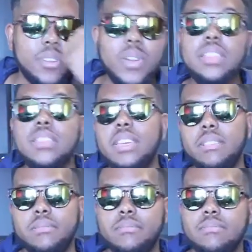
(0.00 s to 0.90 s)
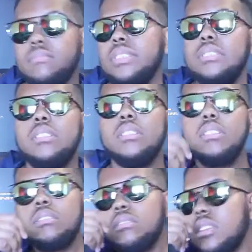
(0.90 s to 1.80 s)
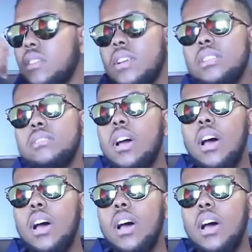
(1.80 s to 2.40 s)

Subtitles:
great thing. It's a great